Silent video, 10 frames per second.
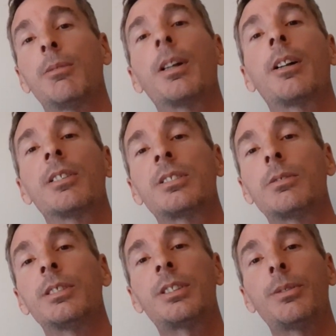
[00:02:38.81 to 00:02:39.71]
what
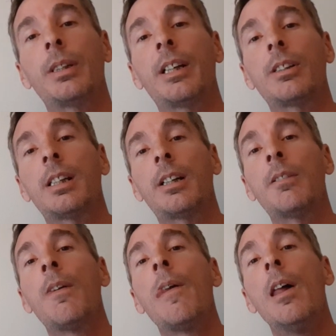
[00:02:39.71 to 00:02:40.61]
Arizona's doing out there.